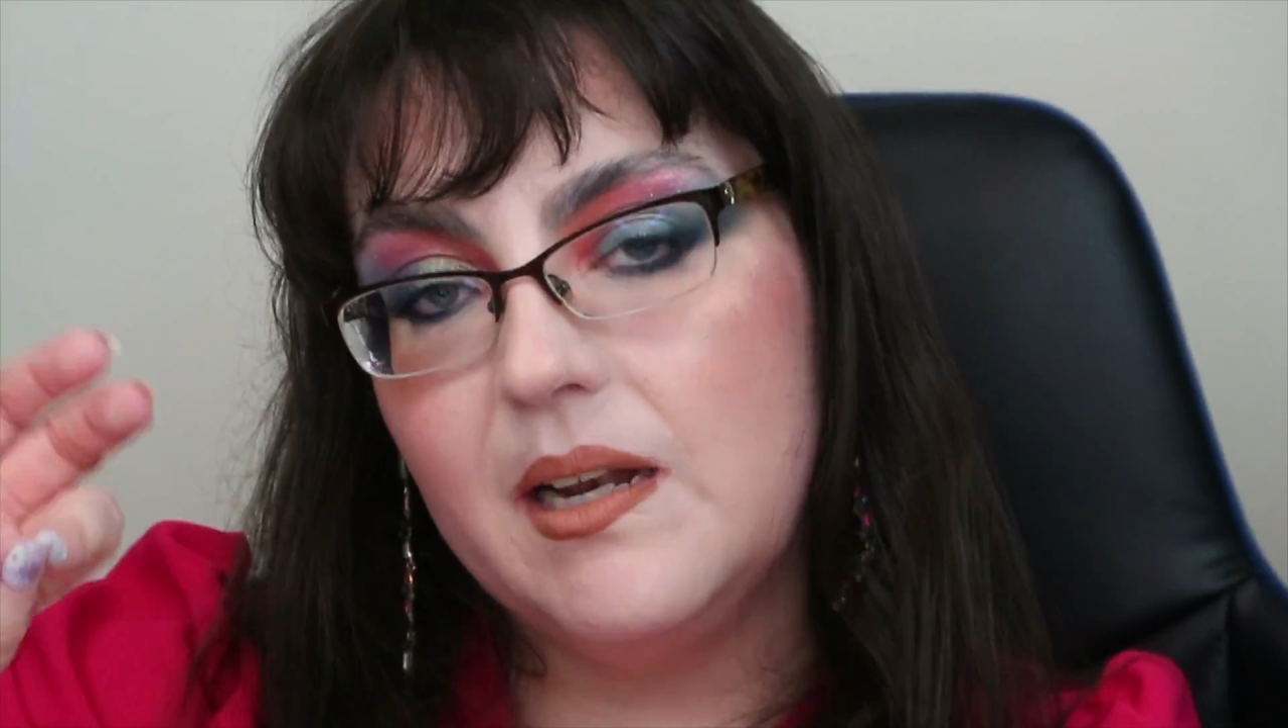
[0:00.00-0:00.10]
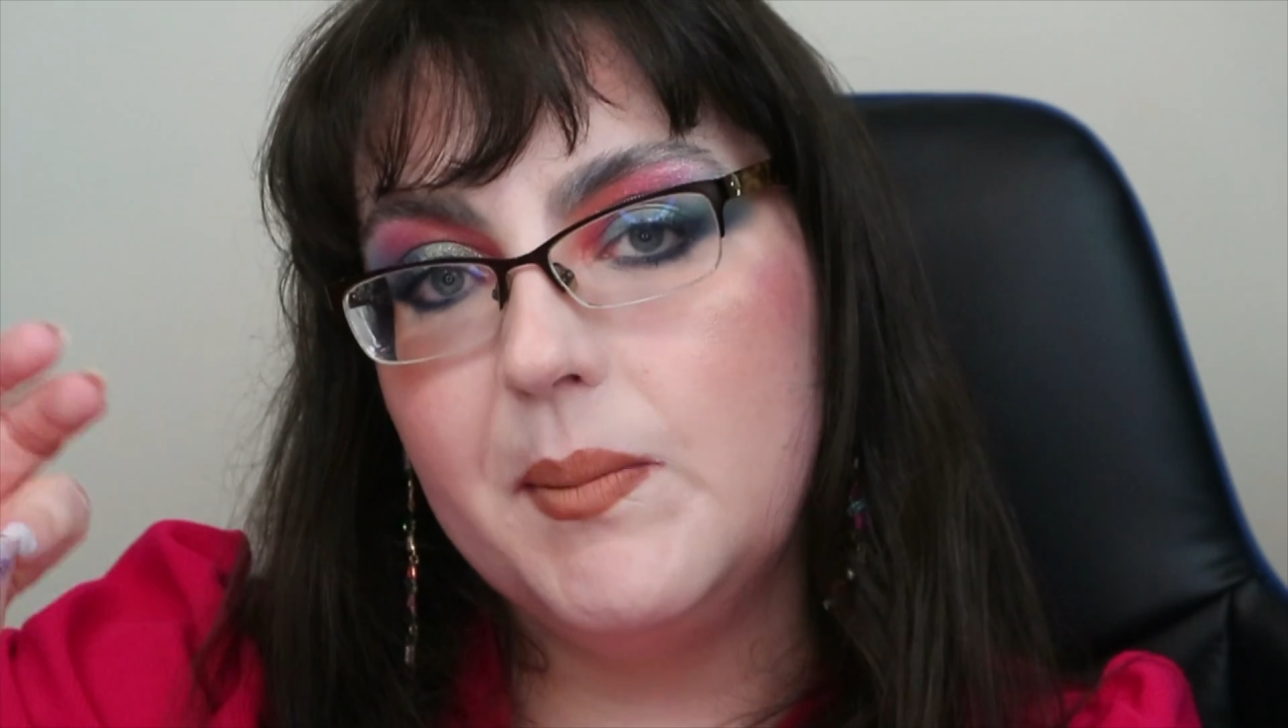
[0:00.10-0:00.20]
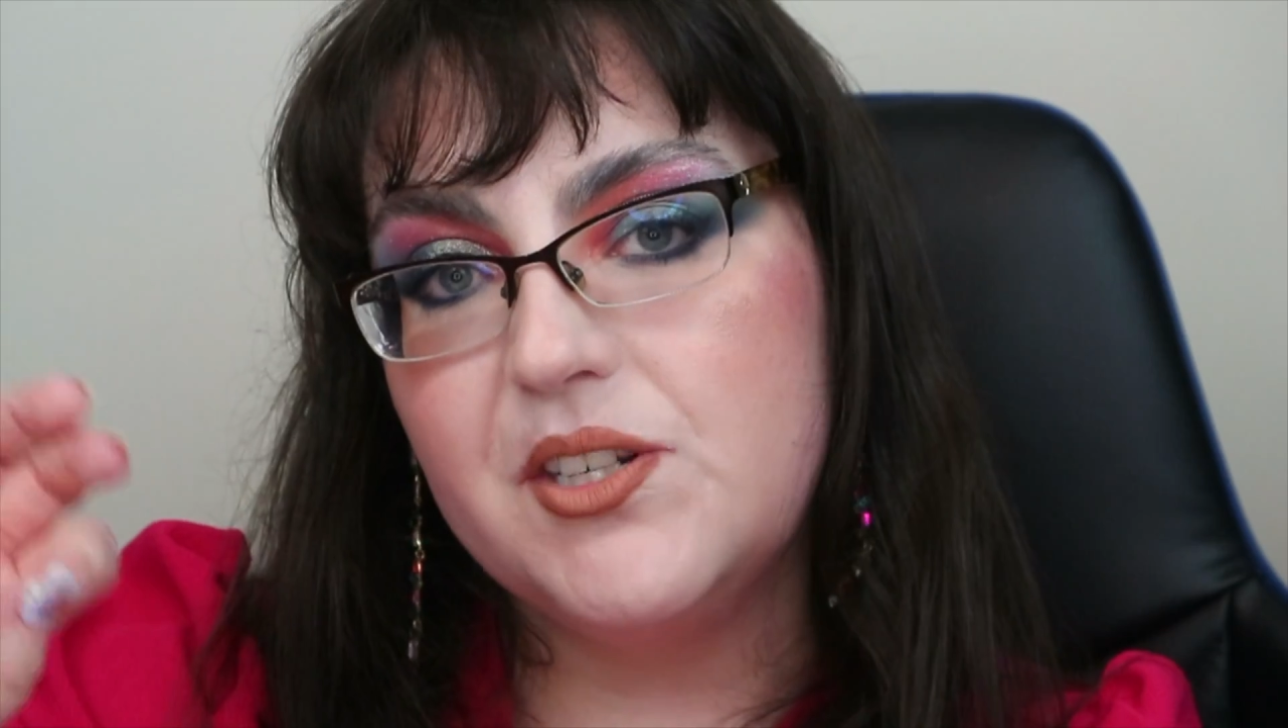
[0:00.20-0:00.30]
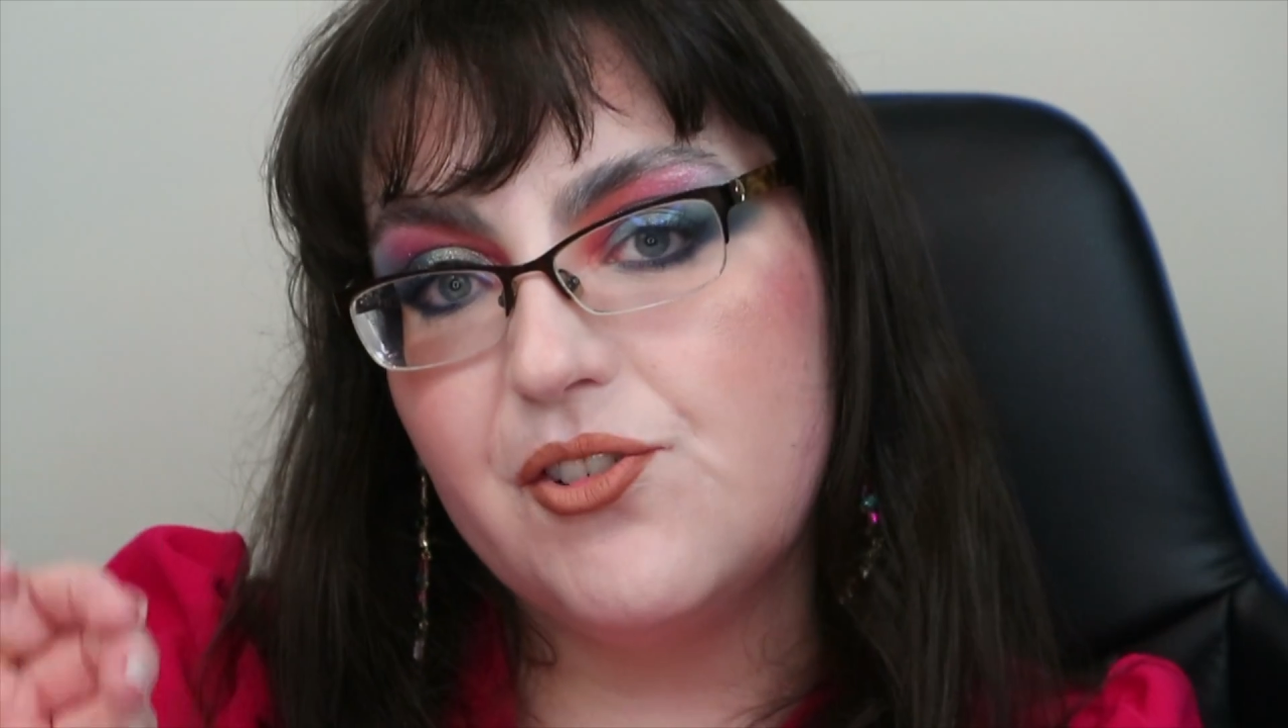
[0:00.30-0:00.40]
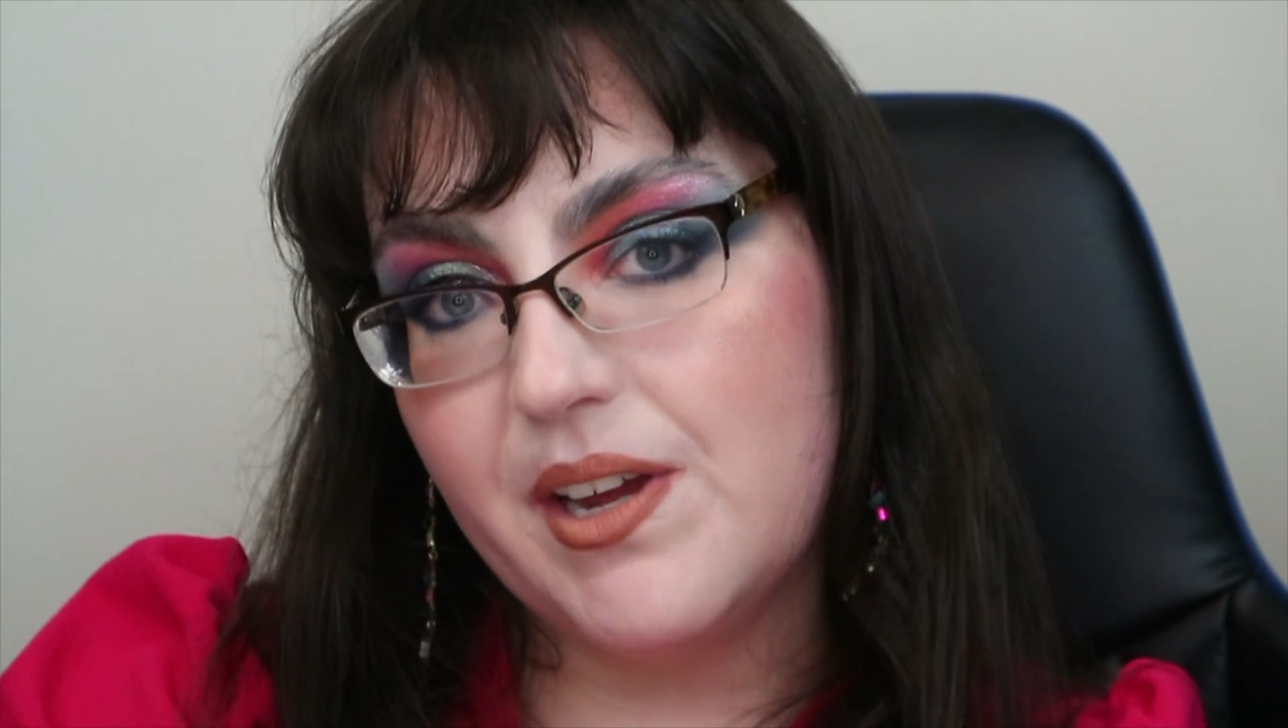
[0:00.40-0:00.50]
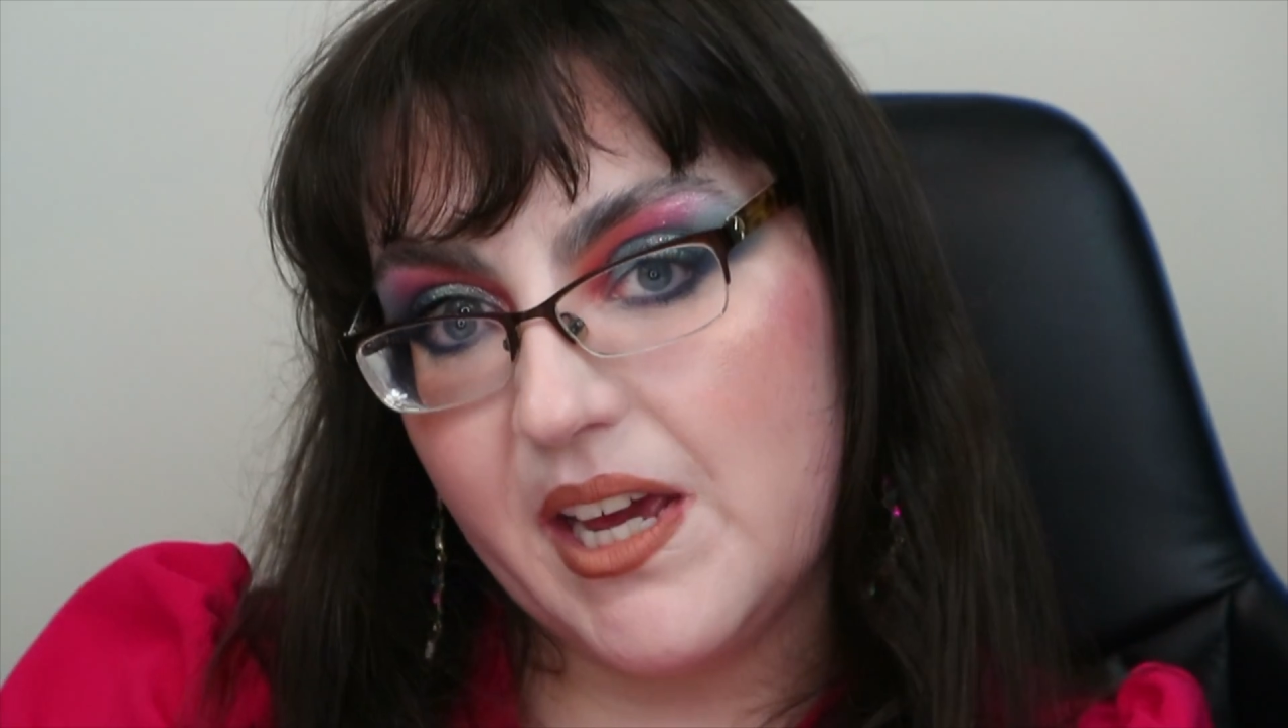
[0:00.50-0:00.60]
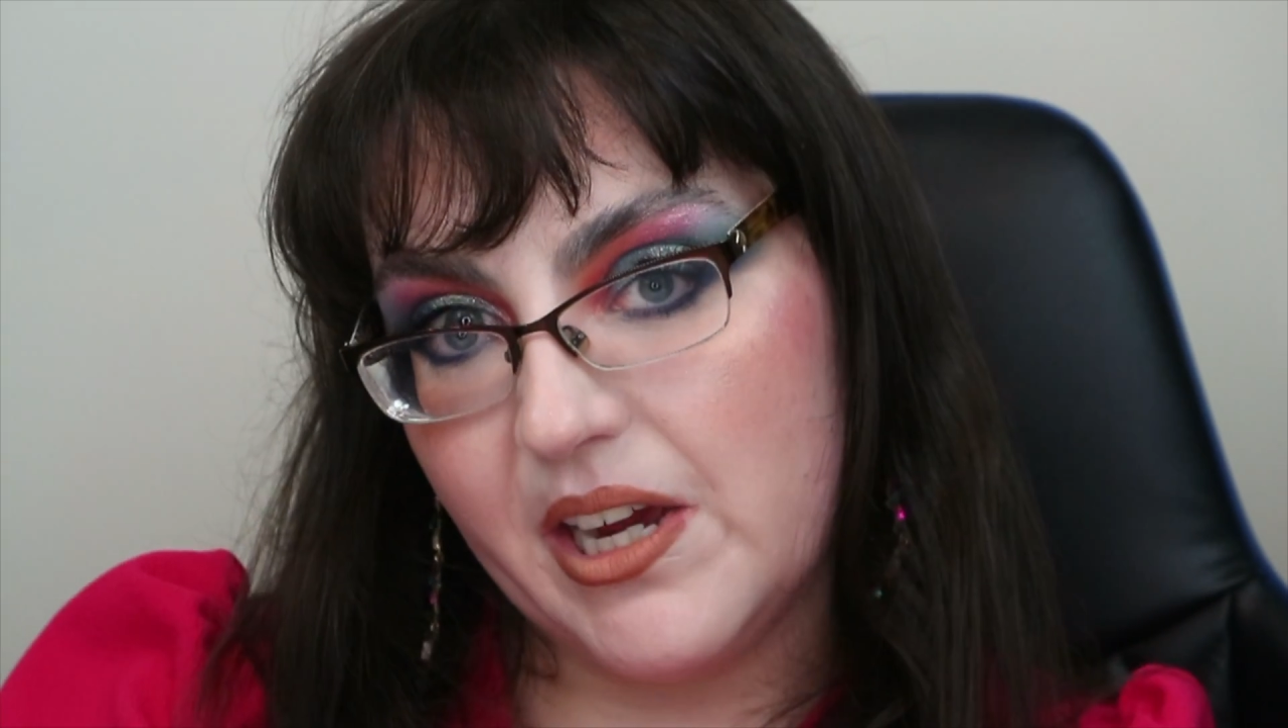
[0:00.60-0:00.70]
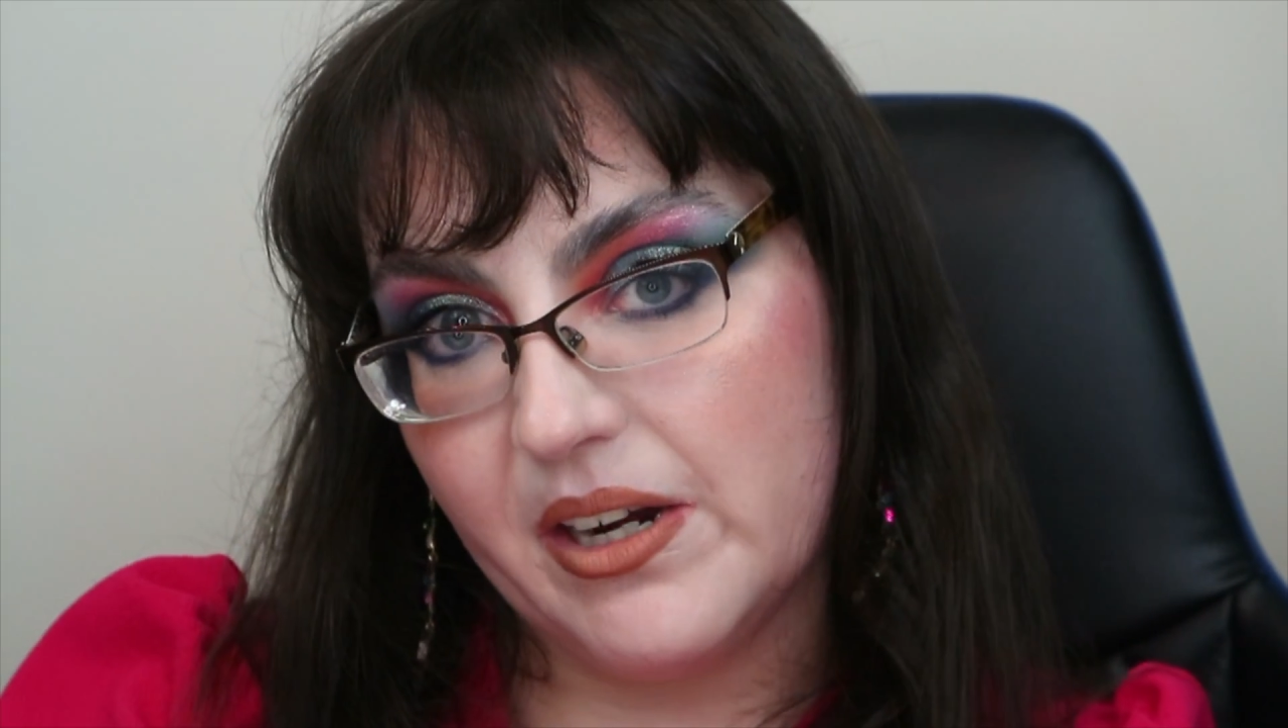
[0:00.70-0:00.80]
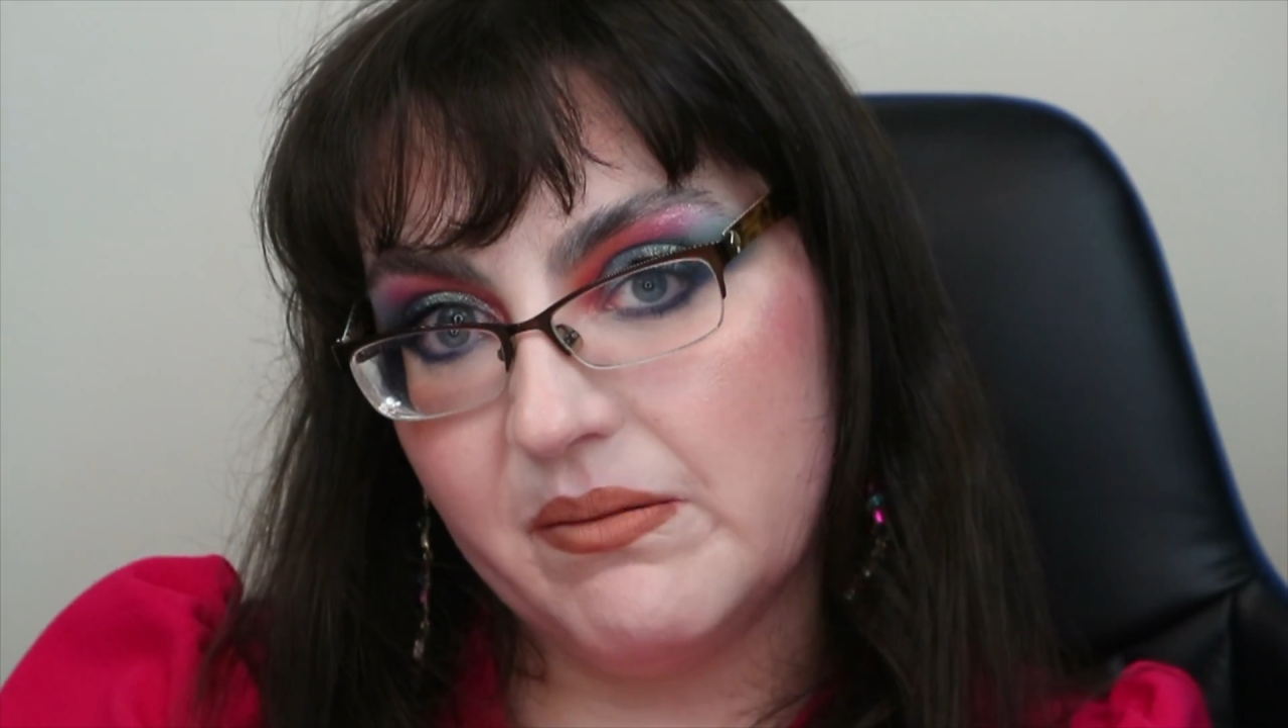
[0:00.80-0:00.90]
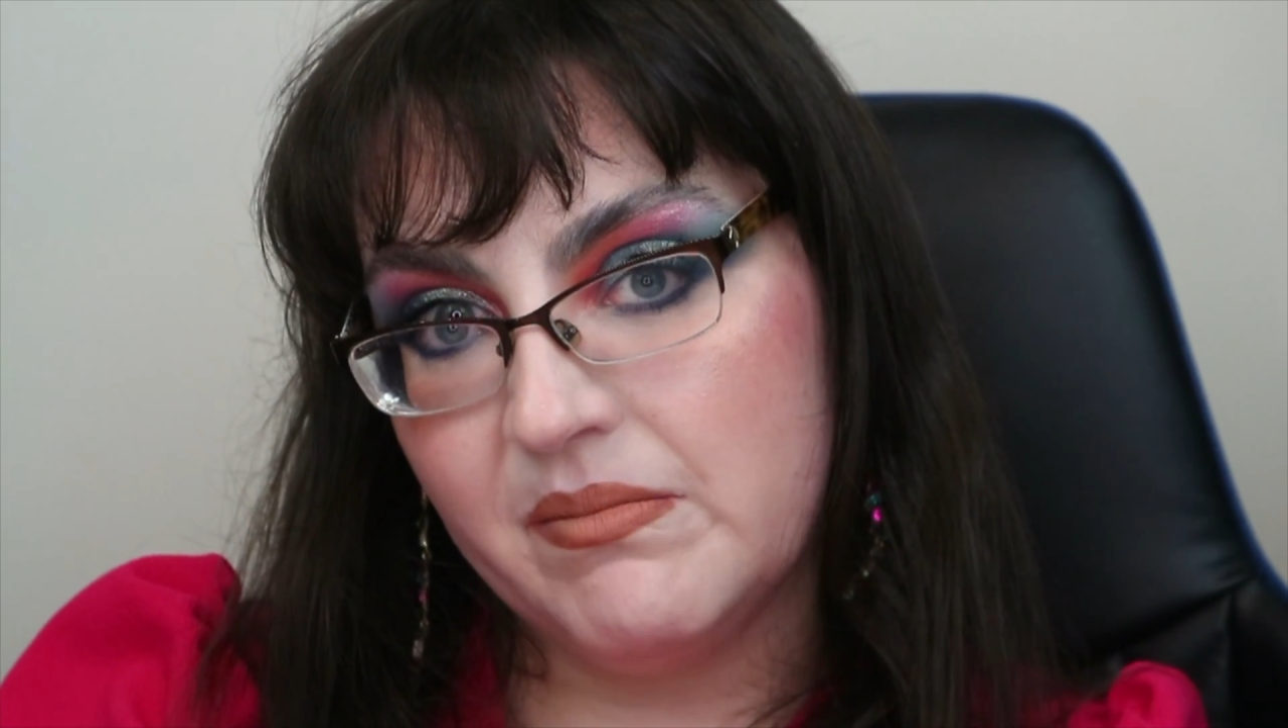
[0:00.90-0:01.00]
bit
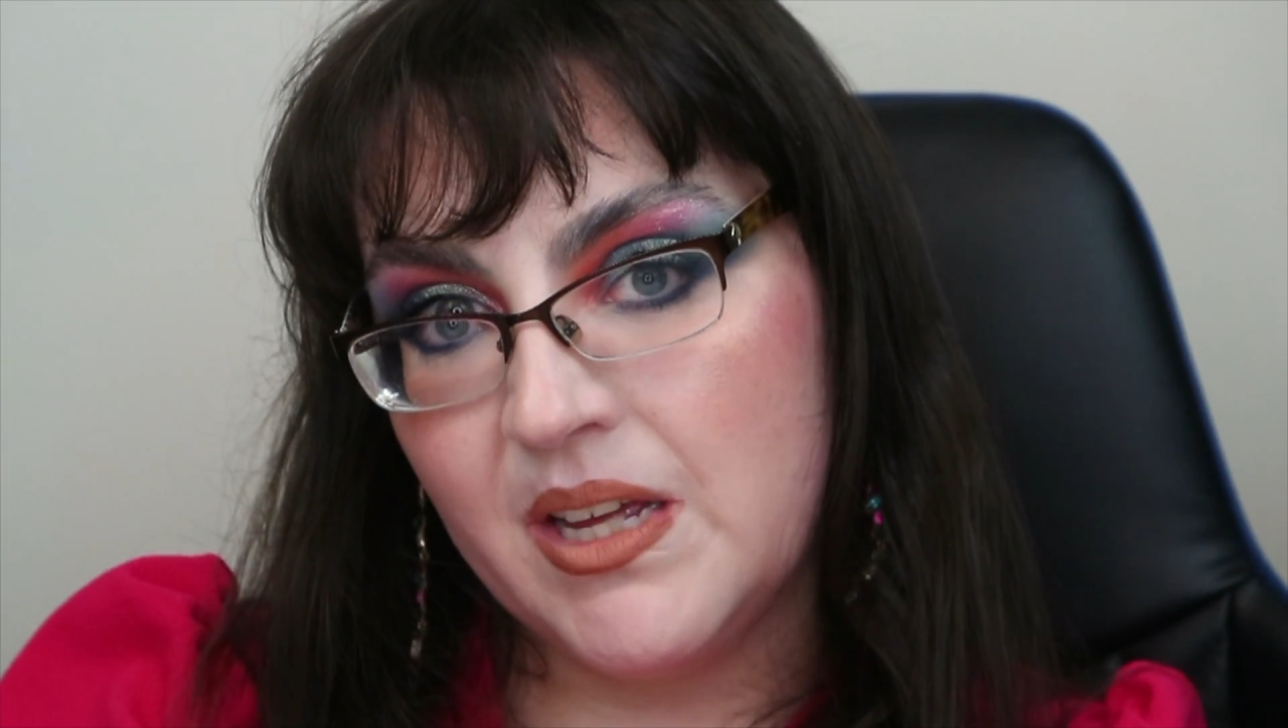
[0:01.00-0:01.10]
trickier.